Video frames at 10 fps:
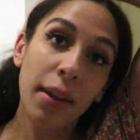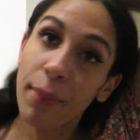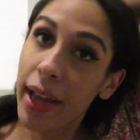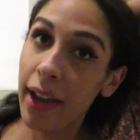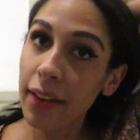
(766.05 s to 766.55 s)

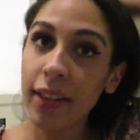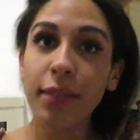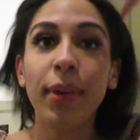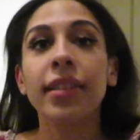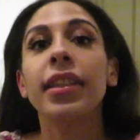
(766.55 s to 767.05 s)
My hair looks
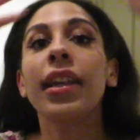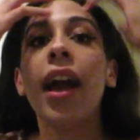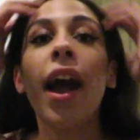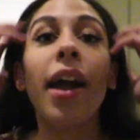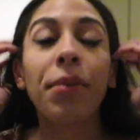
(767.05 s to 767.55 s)
messy.
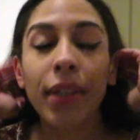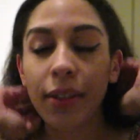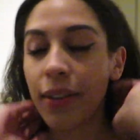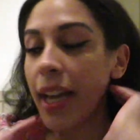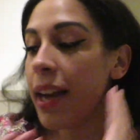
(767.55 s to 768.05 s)
I really
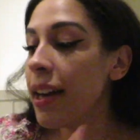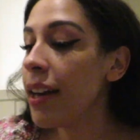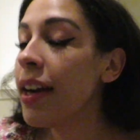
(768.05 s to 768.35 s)
don't care.